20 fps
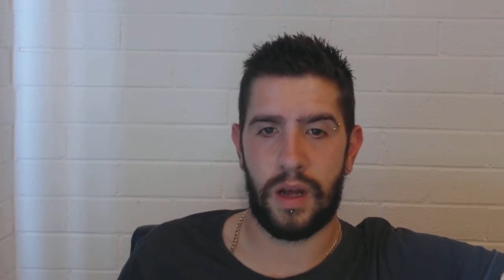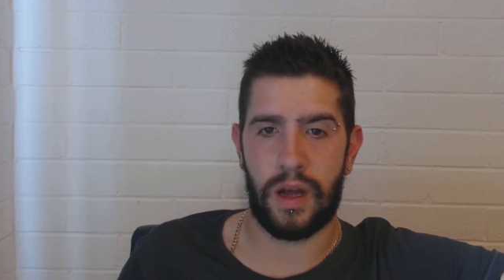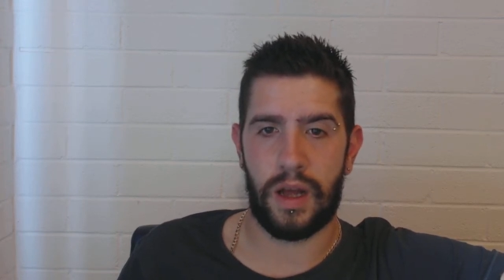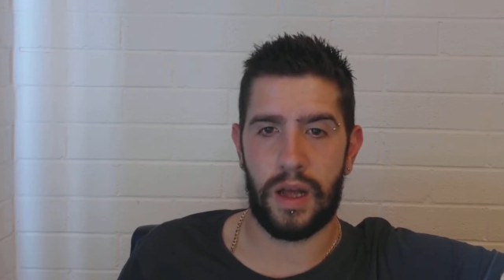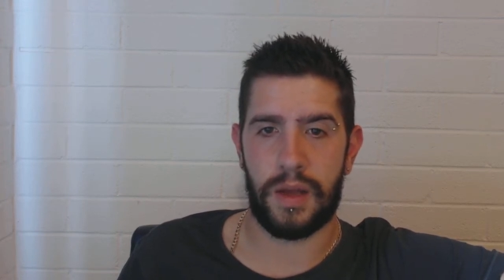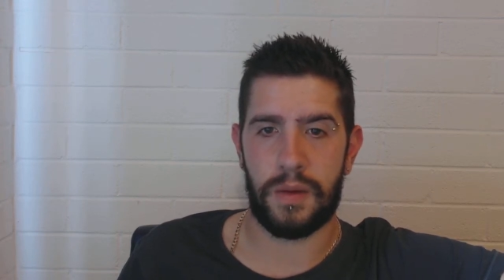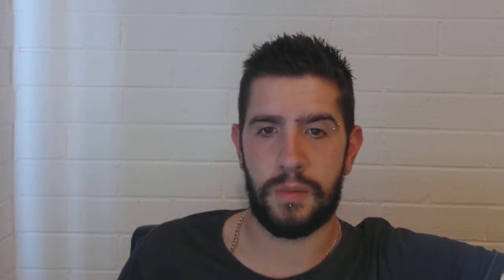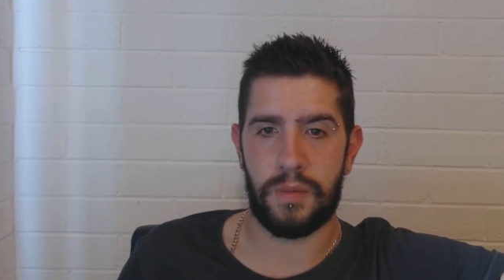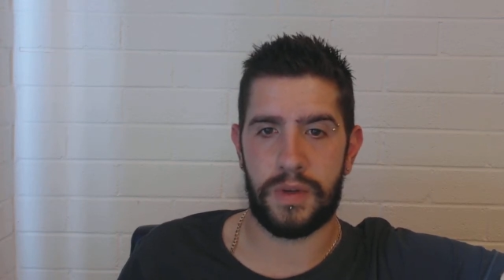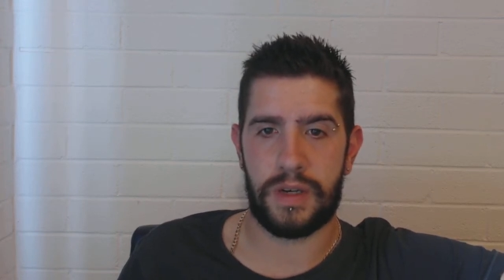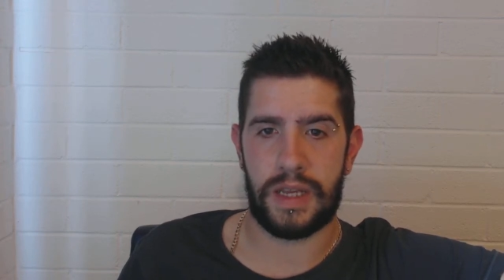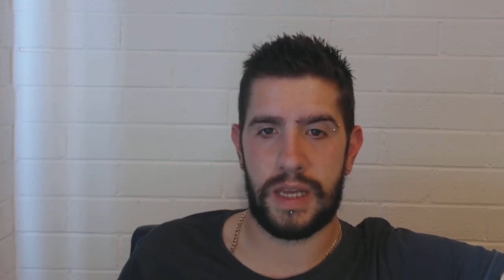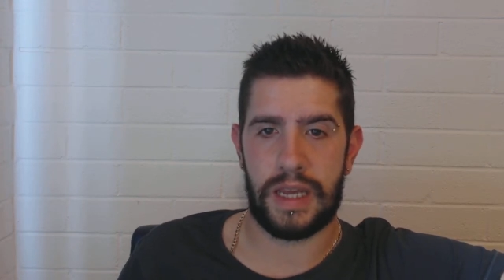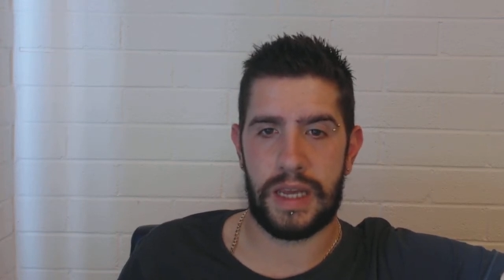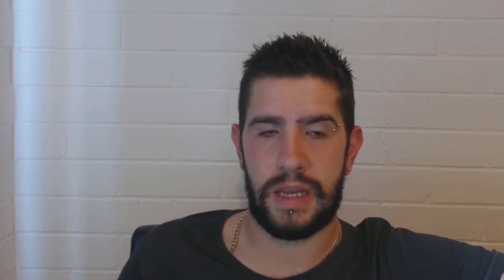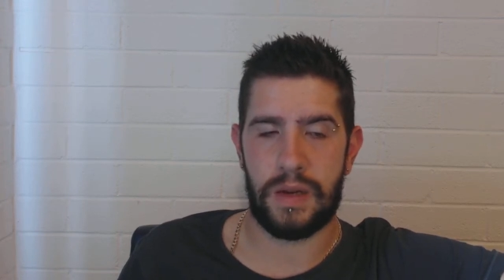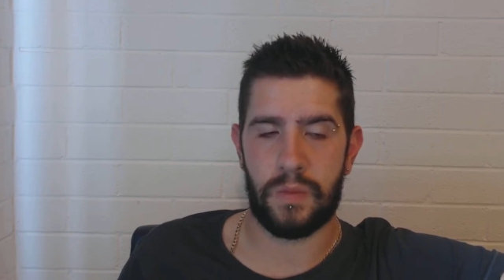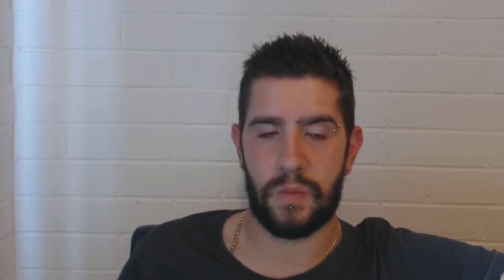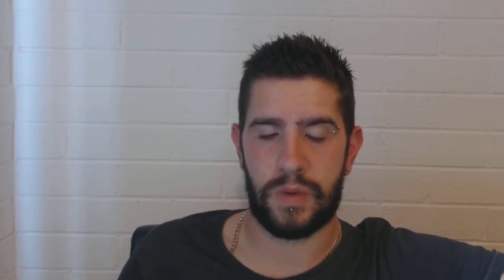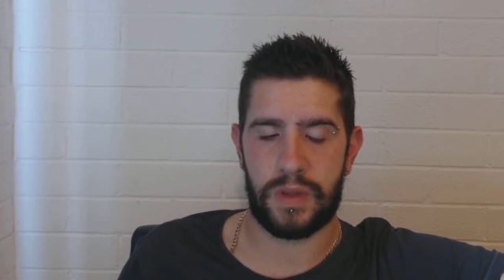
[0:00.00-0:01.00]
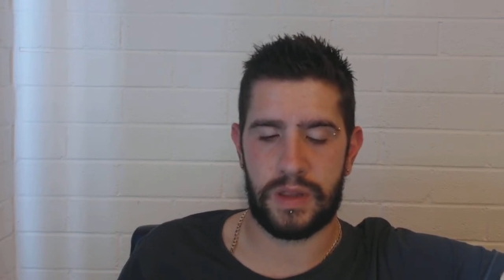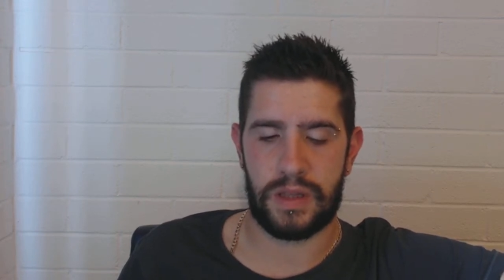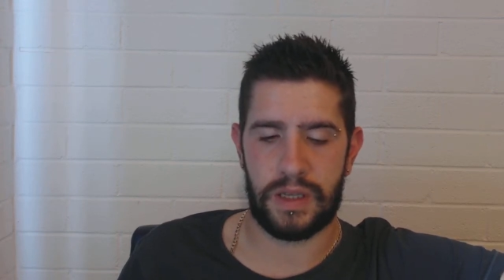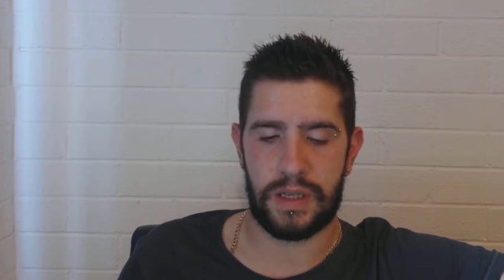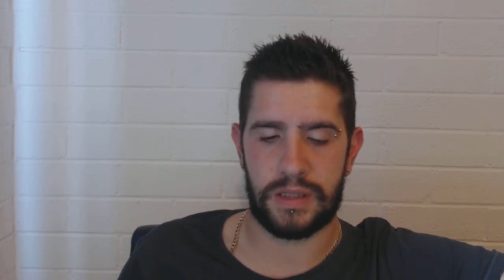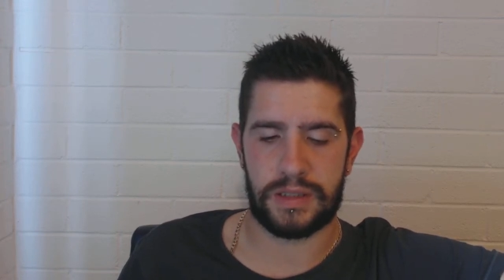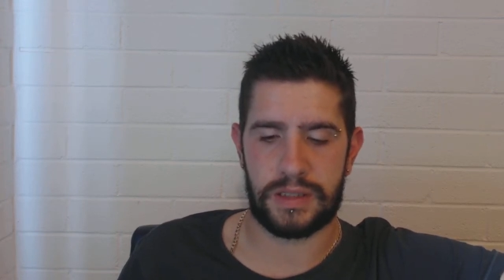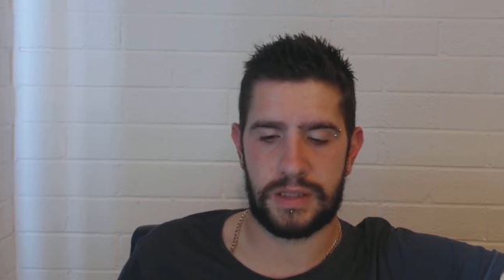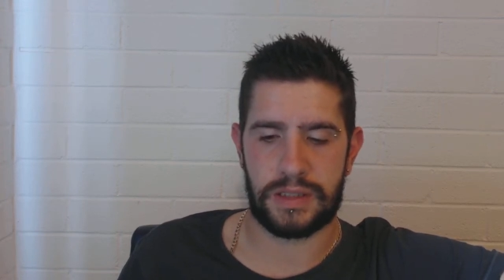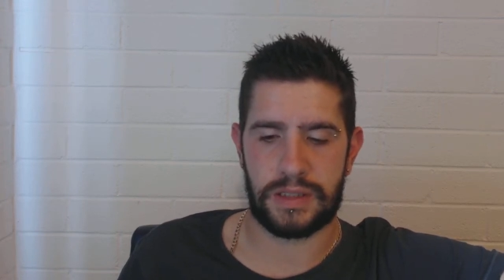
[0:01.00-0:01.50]
I would eat with
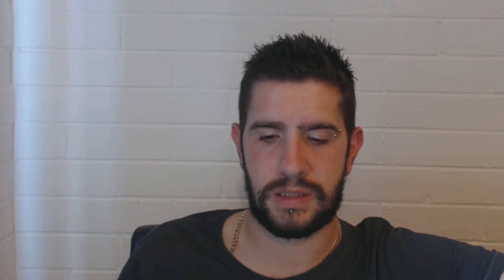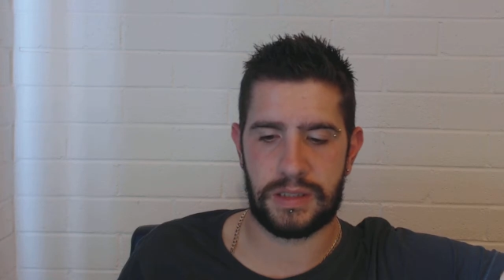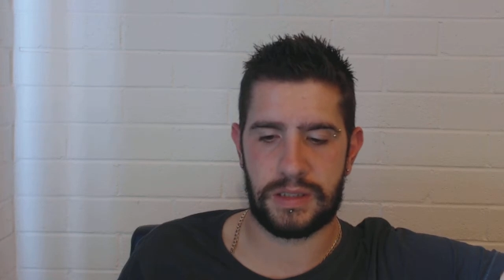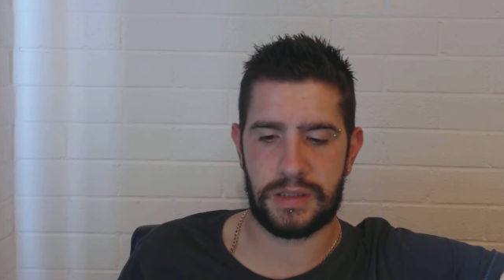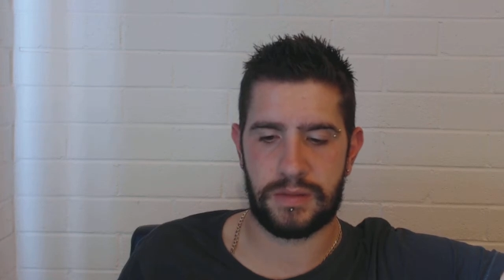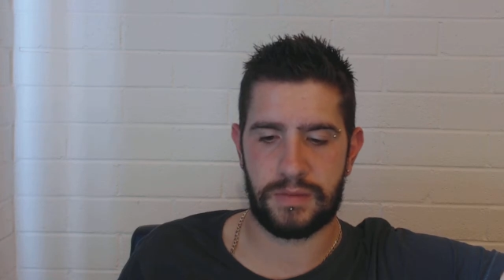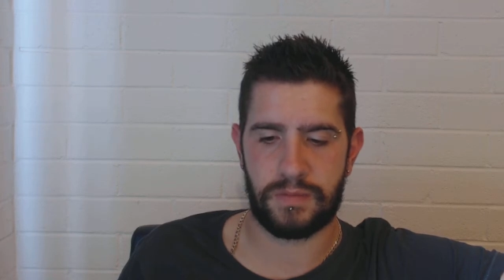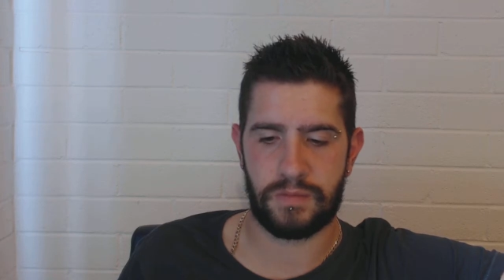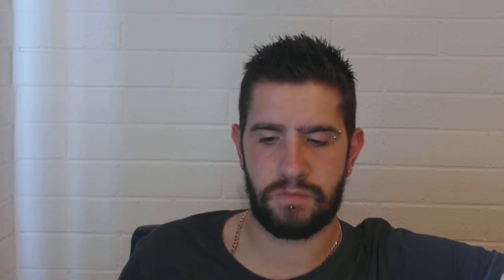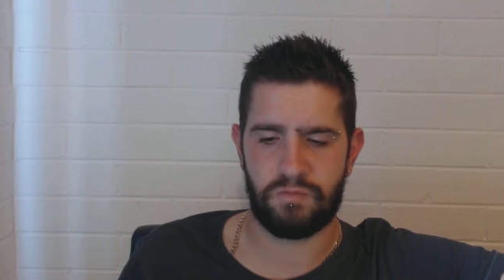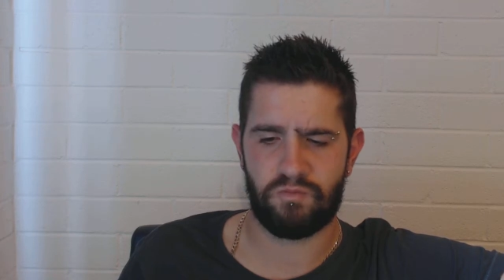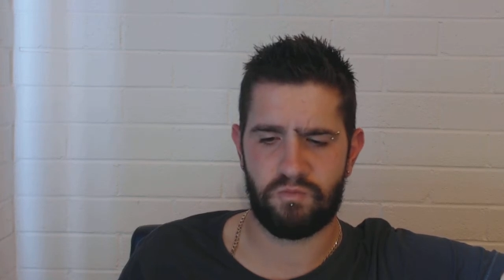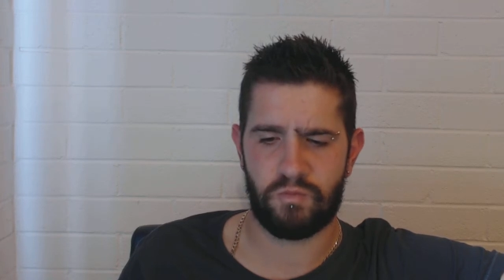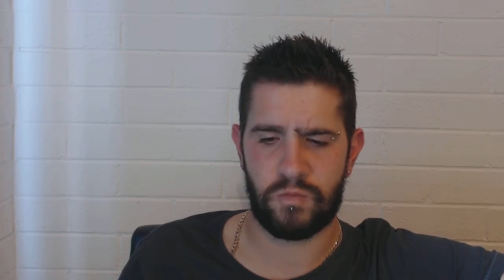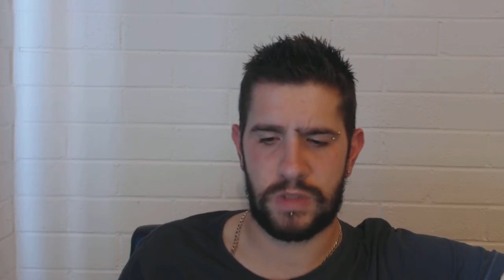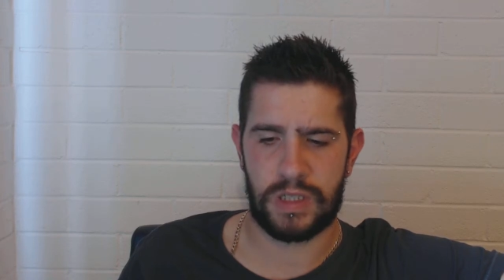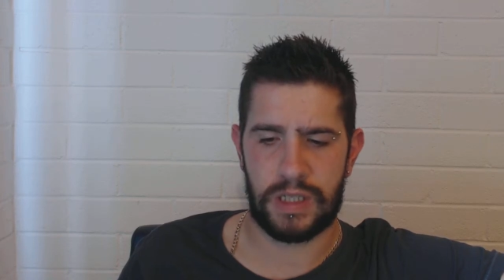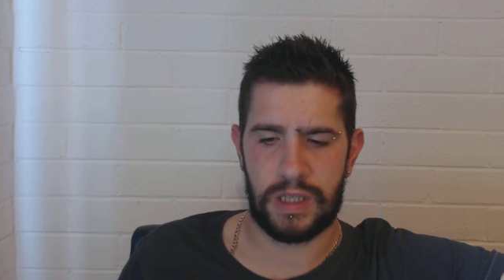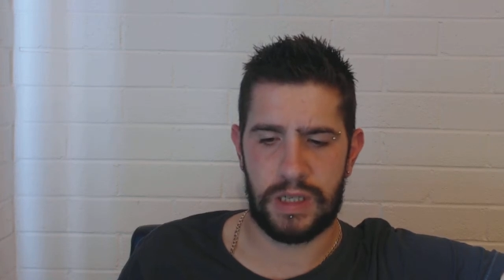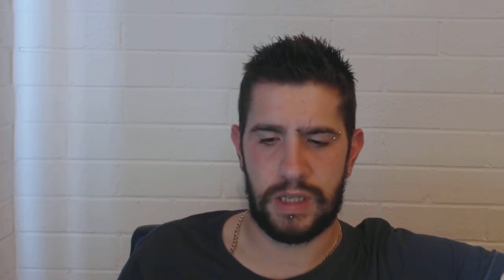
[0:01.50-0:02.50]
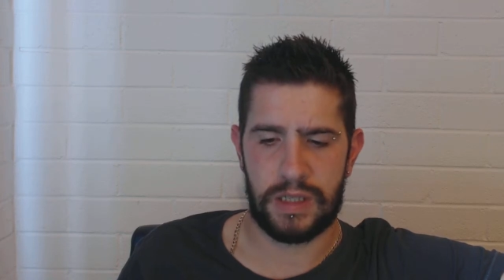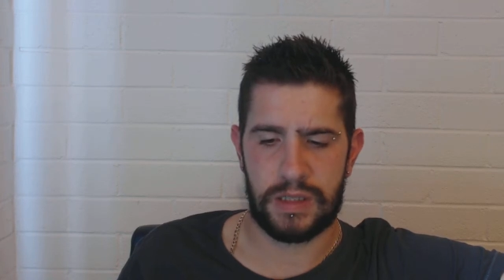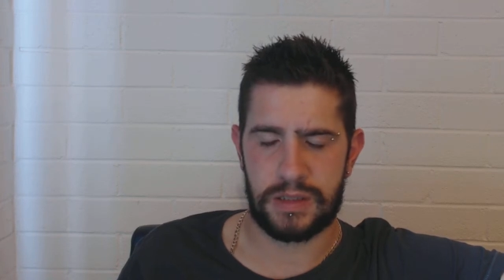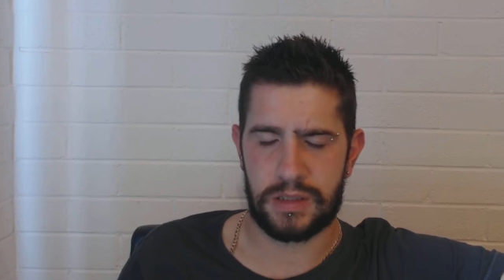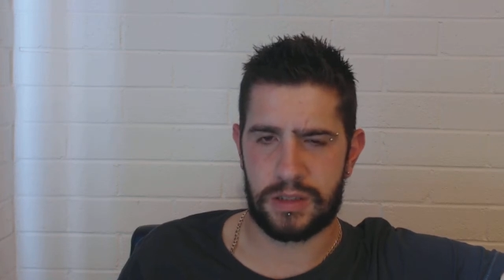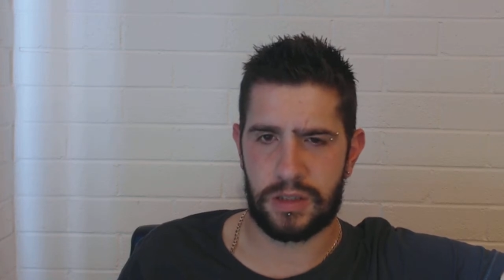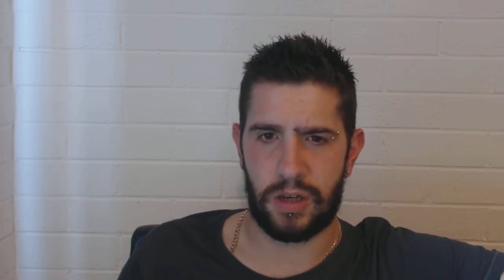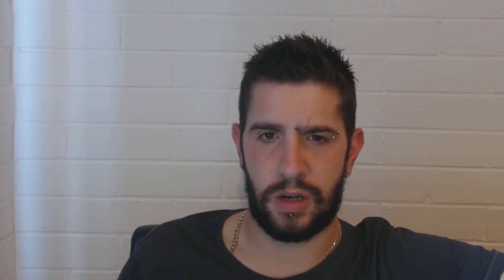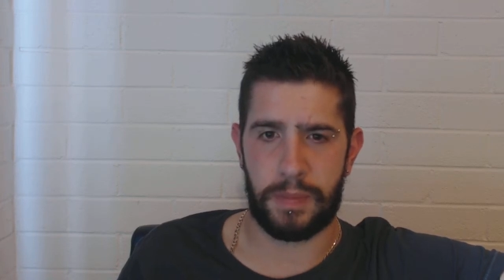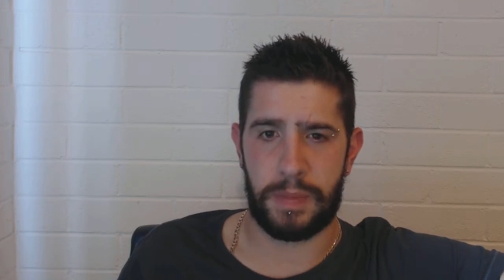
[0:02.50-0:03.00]
this?
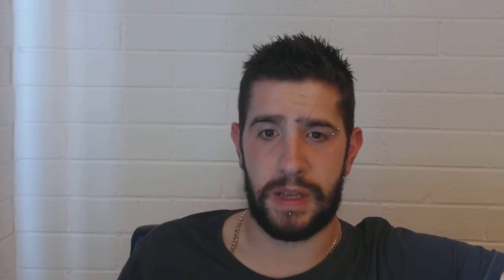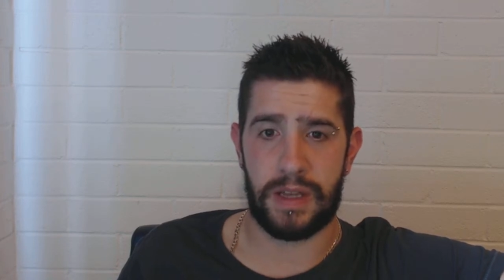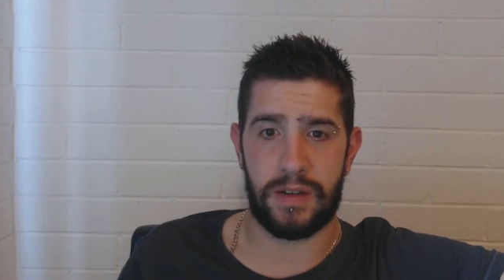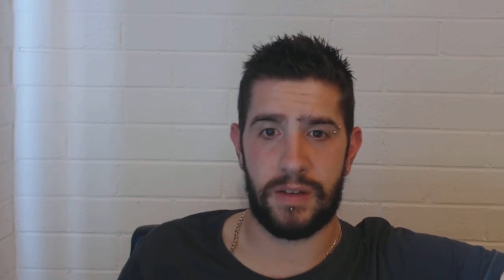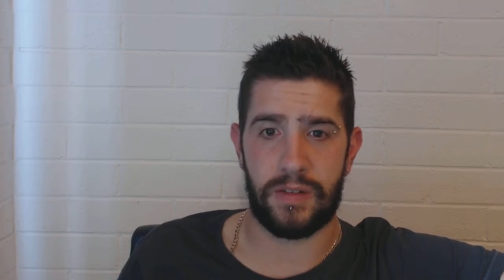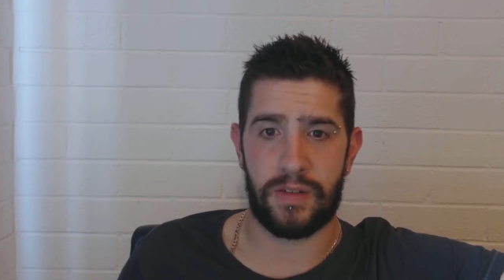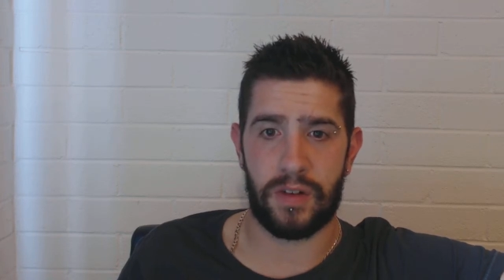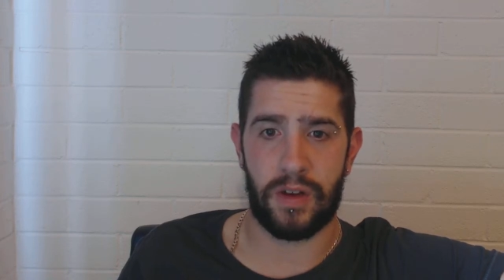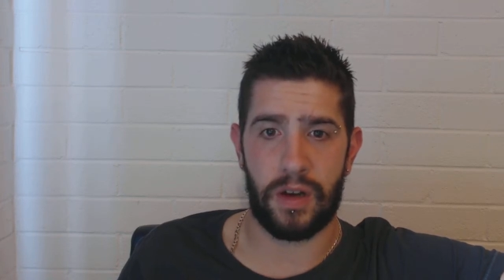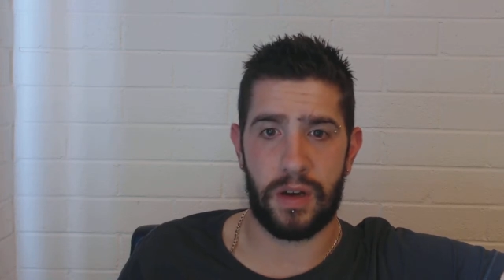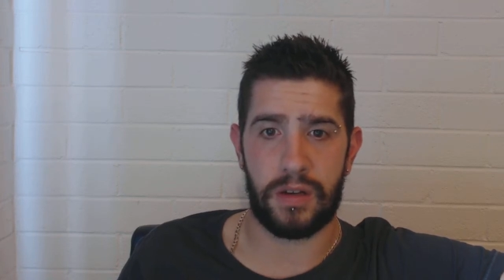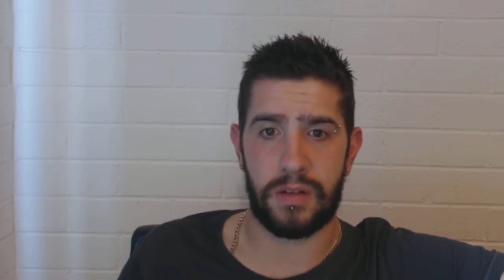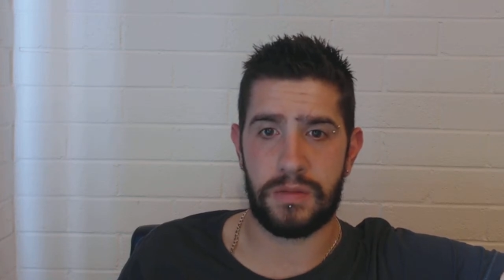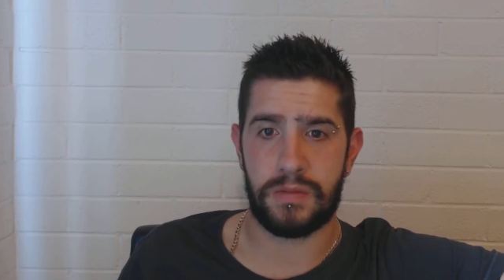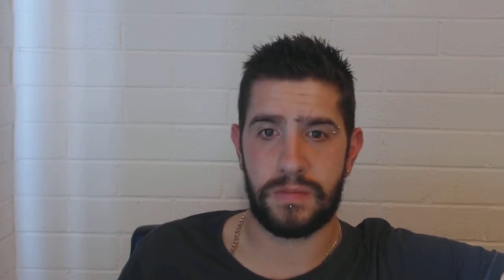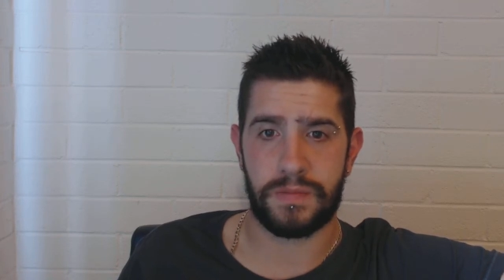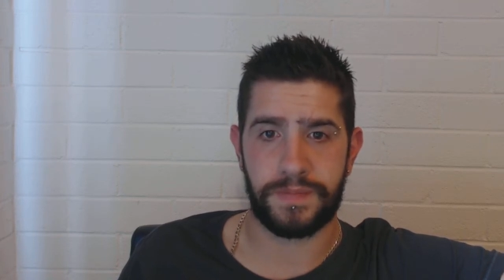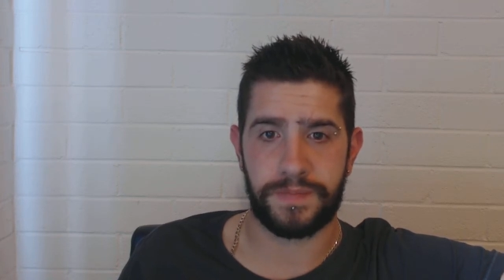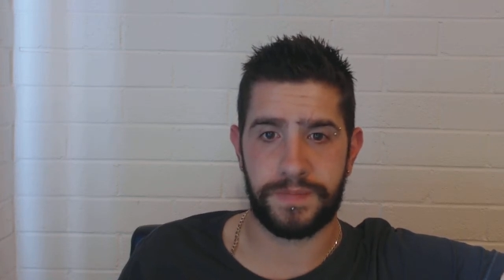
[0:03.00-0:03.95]
It's got to be a dessert